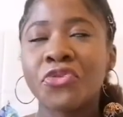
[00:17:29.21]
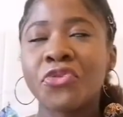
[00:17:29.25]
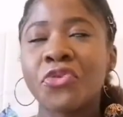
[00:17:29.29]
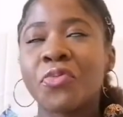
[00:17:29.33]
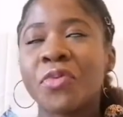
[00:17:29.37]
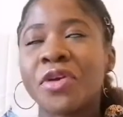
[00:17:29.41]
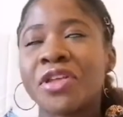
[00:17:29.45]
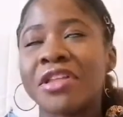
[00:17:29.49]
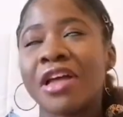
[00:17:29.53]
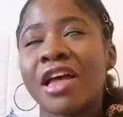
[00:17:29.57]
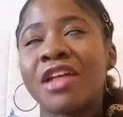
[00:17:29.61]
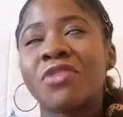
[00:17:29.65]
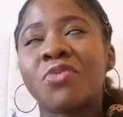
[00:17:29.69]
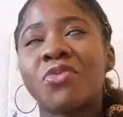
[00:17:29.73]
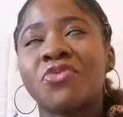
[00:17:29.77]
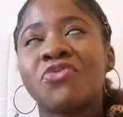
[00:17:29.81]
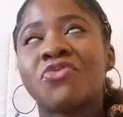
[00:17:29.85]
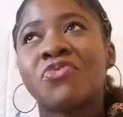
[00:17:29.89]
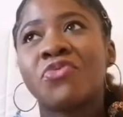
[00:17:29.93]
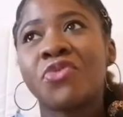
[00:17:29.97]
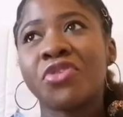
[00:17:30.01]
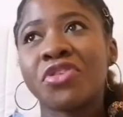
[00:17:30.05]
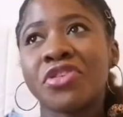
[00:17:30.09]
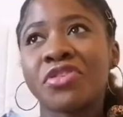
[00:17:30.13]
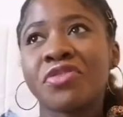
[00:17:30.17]
So my dad
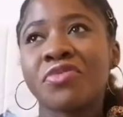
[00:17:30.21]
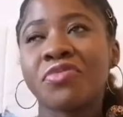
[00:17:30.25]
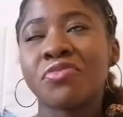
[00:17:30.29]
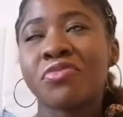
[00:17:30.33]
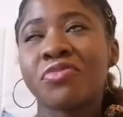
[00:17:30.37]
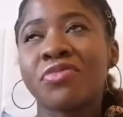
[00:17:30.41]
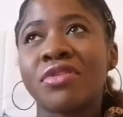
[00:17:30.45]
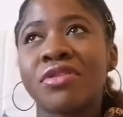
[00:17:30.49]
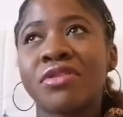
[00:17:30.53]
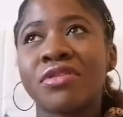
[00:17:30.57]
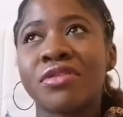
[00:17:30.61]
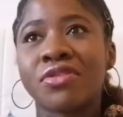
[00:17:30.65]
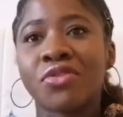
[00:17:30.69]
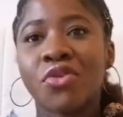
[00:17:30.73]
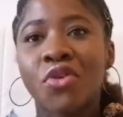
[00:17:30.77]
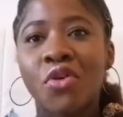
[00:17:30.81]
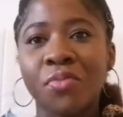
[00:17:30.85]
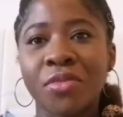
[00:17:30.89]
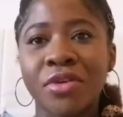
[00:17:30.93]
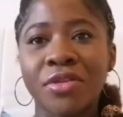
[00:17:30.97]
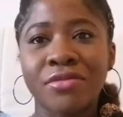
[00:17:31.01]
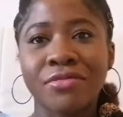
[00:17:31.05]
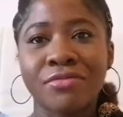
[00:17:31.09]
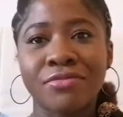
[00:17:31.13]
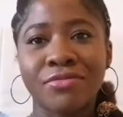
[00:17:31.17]
was running,
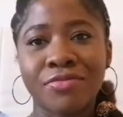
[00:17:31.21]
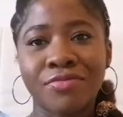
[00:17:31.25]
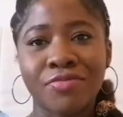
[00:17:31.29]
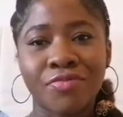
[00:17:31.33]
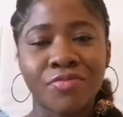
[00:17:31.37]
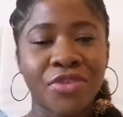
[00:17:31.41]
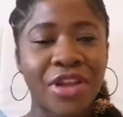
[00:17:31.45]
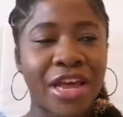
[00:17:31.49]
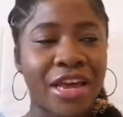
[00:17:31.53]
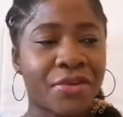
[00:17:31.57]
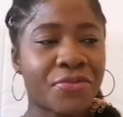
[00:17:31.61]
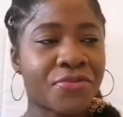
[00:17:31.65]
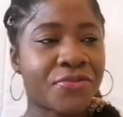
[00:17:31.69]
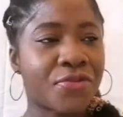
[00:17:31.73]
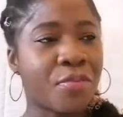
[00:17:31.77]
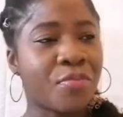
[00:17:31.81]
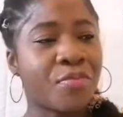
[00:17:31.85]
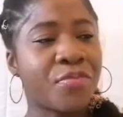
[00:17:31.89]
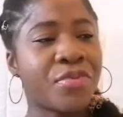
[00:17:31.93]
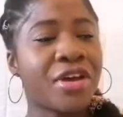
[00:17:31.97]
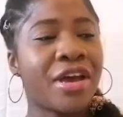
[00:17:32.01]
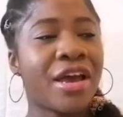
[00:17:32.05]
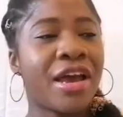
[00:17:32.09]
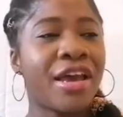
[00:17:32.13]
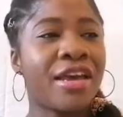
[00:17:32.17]
coming like
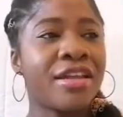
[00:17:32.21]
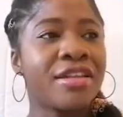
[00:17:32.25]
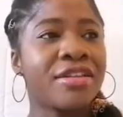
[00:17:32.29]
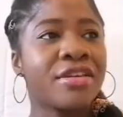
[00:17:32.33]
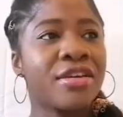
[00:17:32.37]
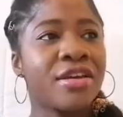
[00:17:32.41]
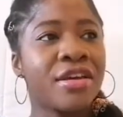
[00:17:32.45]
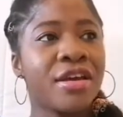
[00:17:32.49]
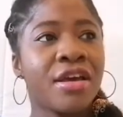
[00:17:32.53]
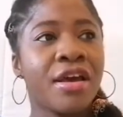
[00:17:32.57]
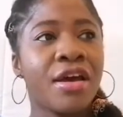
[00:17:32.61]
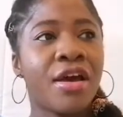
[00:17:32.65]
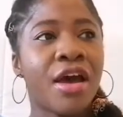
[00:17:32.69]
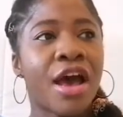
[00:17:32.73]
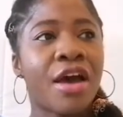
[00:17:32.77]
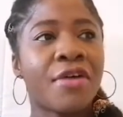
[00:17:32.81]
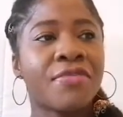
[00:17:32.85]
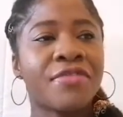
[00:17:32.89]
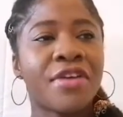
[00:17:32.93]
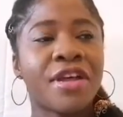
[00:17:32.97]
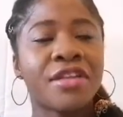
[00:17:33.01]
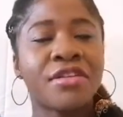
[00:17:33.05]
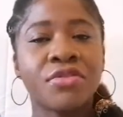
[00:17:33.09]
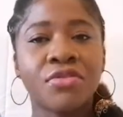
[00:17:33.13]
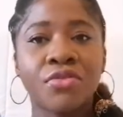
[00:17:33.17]
from behind.
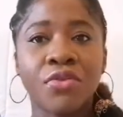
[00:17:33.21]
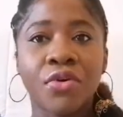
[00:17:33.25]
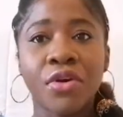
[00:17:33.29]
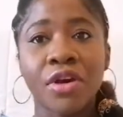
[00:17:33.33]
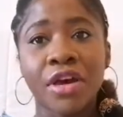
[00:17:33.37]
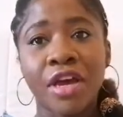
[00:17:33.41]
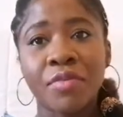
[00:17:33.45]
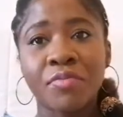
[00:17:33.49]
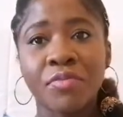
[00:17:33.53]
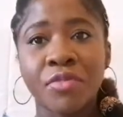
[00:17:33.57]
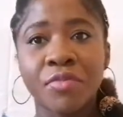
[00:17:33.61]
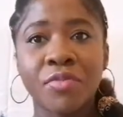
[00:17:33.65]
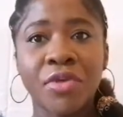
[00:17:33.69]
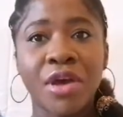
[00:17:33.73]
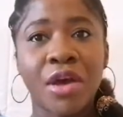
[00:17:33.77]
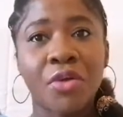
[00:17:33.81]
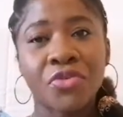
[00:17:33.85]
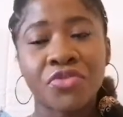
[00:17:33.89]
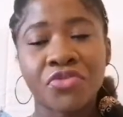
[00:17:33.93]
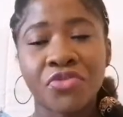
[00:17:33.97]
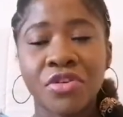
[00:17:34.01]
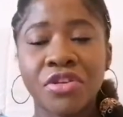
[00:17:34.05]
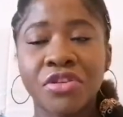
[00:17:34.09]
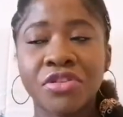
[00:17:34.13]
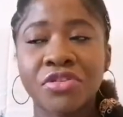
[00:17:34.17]
After the dog and me, I
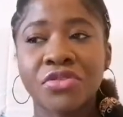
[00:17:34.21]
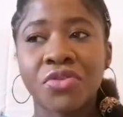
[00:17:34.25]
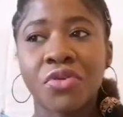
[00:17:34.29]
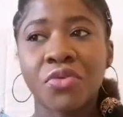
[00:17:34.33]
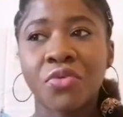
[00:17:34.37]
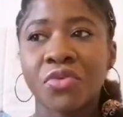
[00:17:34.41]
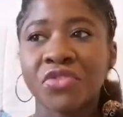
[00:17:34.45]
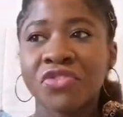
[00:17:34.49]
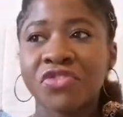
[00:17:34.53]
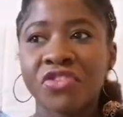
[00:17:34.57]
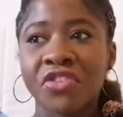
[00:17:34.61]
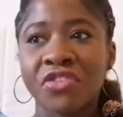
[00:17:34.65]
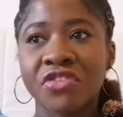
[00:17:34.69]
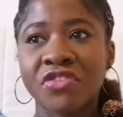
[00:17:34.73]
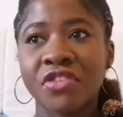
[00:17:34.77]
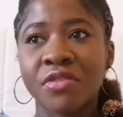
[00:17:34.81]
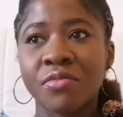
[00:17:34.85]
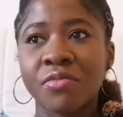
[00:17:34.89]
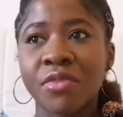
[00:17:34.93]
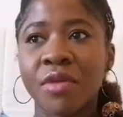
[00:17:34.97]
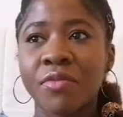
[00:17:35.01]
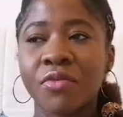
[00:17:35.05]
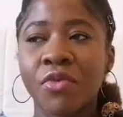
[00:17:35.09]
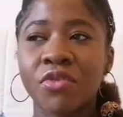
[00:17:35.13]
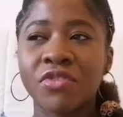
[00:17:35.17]
was running. Dog was
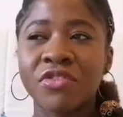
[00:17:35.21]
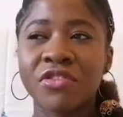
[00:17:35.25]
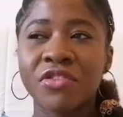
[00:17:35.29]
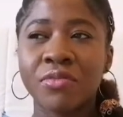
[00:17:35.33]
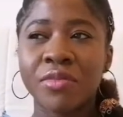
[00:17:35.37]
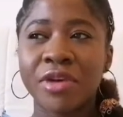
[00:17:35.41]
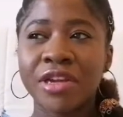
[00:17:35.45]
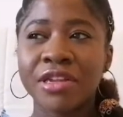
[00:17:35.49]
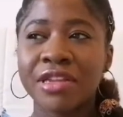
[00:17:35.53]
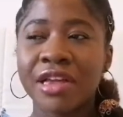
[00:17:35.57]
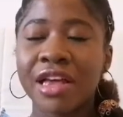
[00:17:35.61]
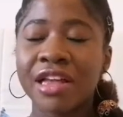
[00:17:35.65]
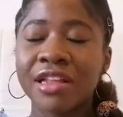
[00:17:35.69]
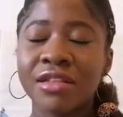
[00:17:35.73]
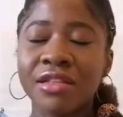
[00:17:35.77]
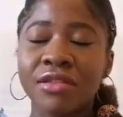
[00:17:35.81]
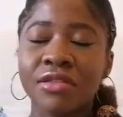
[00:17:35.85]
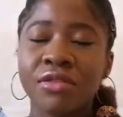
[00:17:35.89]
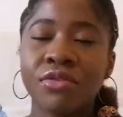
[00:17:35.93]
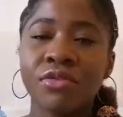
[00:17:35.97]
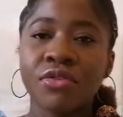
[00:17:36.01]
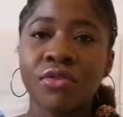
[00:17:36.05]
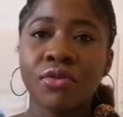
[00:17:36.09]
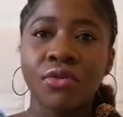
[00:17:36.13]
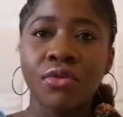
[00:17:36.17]
chasing me until my dad
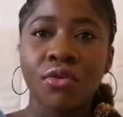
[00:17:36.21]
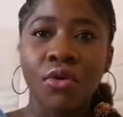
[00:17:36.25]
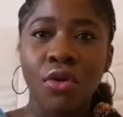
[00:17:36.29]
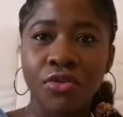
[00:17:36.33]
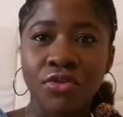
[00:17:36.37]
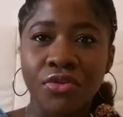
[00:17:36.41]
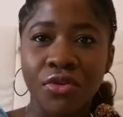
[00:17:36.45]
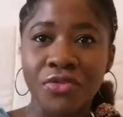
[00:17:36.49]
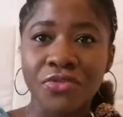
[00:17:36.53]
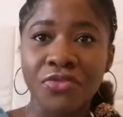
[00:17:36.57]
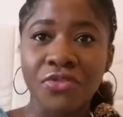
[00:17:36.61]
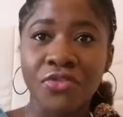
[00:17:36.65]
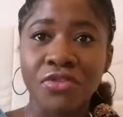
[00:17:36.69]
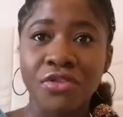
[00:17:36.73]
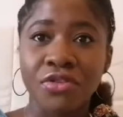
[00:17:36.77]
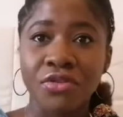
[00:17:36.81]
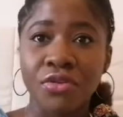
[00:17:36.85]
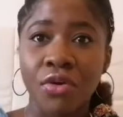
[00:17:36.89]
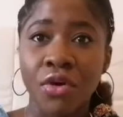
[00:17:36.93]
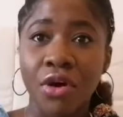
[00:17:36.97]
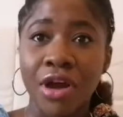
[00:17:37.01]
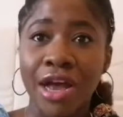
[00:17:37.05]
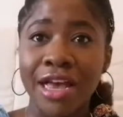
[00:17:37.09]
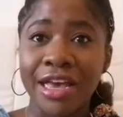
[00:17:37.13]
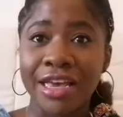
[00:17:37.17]
caught onto the
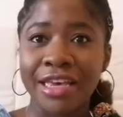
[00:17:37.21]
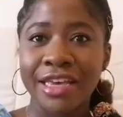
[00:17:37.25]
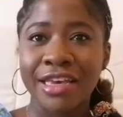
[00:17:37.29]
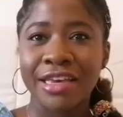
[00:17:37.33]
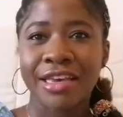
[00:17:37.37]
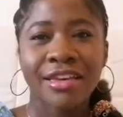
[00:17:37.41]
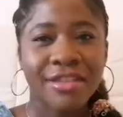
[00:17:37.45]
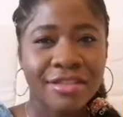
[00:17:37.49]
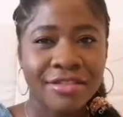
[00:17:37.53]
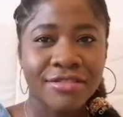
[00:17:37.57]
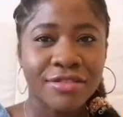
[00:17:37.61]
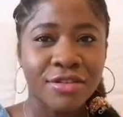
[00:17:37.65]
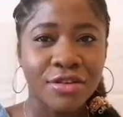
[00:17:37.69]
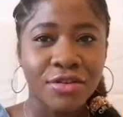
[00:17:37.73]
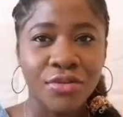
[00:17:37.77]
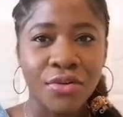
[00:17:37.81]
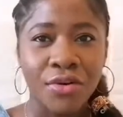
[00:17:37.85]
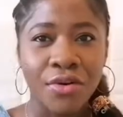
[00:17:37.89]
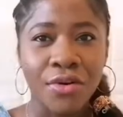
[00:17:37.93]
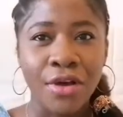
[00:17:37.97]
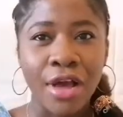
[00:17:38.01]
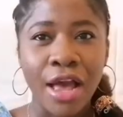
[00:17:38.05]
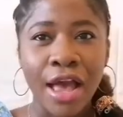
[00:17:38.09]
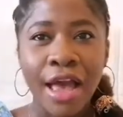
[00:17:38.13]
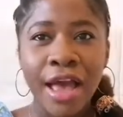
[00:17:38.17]
dog and kicked the
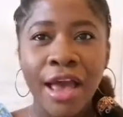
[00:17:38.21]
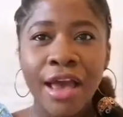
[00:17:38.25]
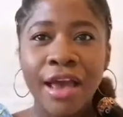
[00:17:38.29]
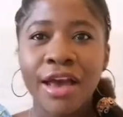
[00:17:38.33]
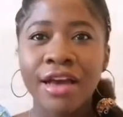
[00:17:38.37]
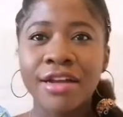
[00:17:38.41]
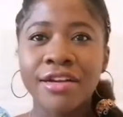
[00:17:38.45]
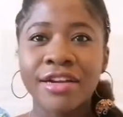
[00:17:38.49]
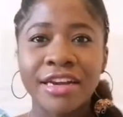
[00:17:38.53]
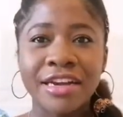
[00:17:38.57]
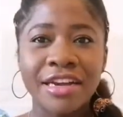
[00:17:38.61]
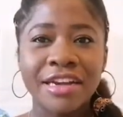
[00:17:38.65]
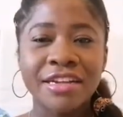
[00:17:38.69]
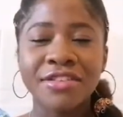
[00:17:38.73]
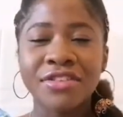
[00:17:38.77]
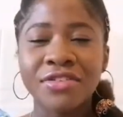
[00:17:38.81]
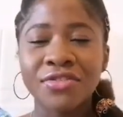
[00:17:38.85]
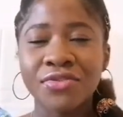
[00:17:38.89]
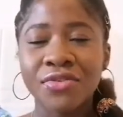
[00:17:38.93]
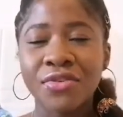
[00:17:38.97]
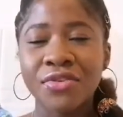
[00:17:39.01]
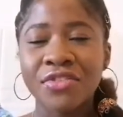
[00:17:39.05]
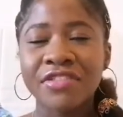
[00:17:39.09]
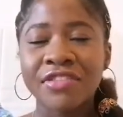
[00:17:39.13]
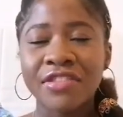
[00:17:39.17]
dog. And I heard
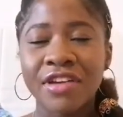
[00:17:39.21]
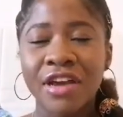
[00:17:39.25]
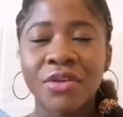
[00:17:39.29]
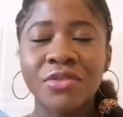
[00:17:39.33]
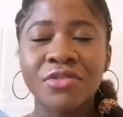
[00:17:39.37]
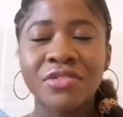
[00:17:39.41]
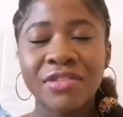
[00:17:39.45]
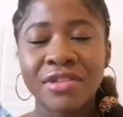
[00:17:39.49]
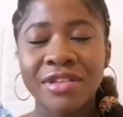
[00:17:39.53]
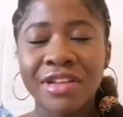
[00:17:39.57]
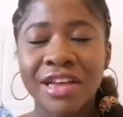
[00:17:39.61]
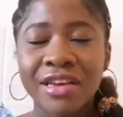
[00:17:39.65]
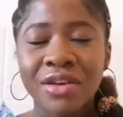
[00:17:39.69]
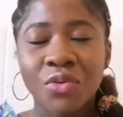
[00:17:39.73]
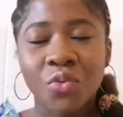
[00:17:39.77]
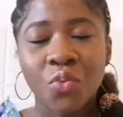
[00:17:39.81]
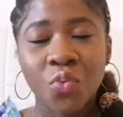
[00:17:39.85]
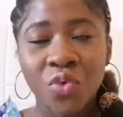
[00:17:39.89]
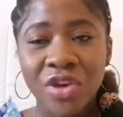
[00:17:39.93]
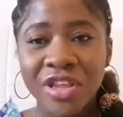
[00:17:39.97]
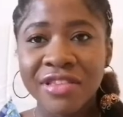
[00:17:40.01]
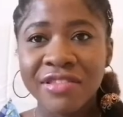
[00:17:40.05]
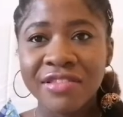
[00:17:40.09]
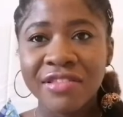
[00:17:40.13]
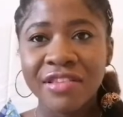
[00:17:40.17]
the dog shout like
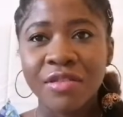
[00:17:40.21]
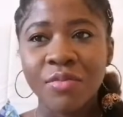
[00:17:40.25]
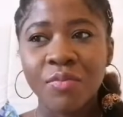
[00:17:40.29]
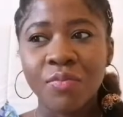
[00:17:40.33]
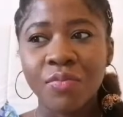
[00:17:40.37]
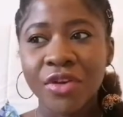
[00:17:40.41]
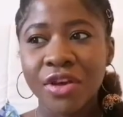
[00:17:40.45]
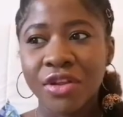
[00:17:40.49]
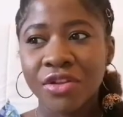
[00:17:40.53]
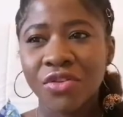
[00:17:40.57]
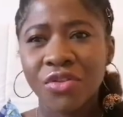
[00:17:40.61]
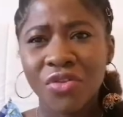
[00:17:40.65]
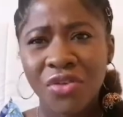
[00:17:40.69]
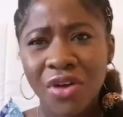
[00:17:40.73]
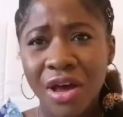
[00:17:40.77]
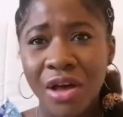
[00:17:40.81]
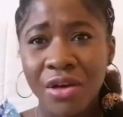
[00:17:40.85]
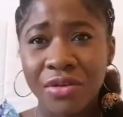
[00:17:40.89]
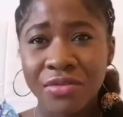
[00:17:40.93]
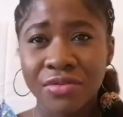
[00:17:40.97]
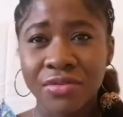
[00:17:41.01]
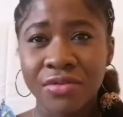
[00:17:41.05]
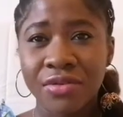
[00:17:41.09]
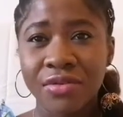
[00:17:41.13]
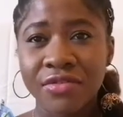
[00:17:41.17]
wings in pain. You know
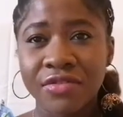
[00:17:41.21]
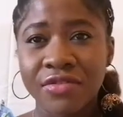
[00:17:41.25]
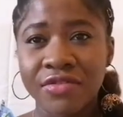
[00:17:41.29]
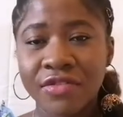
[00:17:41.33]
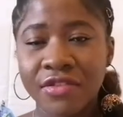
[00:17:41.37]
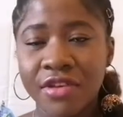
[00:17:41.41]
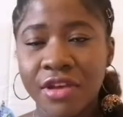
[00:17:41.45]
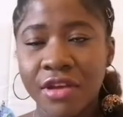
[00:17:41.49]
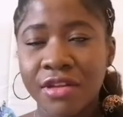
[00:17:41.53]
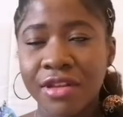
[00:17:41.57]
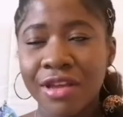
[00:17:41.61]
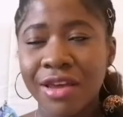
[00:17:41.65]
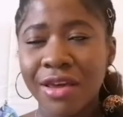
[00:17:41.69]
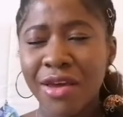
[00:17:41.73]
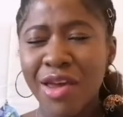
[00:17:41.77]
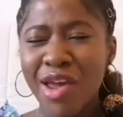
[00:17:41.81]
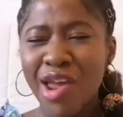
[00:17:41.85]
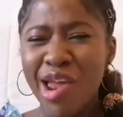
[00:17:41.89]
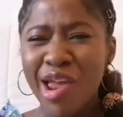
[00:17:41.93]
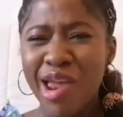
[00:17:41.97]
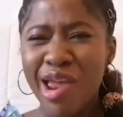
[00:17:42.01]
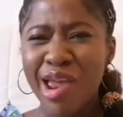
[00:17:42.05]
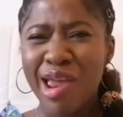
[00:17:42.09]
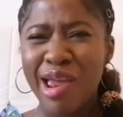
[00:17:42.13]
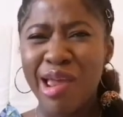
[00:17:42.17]
how dogs shout
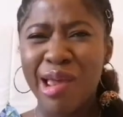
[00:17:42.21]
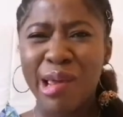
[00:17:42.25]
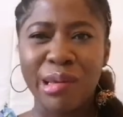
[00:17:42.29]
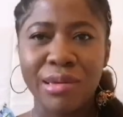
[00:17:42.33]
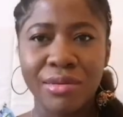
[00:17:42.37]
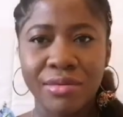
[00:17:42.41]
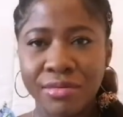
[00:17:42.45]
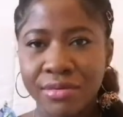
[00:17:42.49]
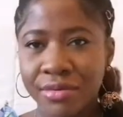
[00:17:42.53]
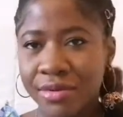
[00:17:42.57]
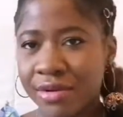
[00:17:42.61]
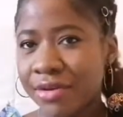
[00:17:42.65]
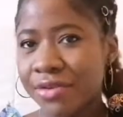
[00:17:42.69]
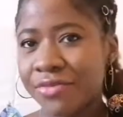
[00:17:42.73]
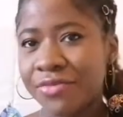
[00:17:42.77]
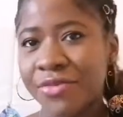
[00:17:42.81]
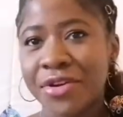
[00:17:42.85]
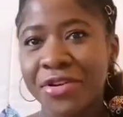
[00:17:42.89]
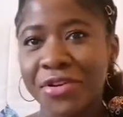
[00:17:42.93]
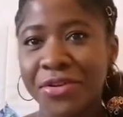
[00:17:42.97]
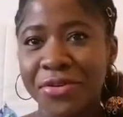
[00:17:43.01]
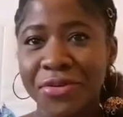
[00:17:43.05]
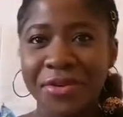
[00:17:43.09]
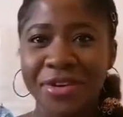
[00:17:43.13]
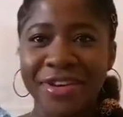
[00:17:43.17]
like, ah! and
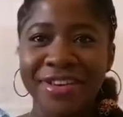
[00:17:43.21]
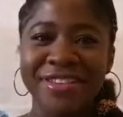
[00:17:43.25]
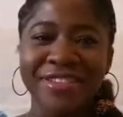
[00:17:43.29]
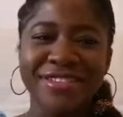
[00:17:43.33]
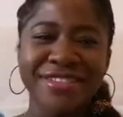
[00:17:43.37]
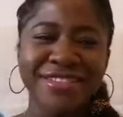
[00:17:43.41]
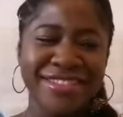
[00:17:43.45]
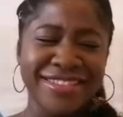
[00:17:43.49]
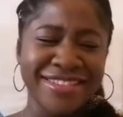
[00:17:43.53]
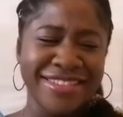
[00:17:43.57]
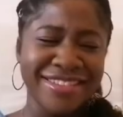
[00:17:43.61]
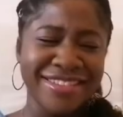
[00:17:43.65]
run away.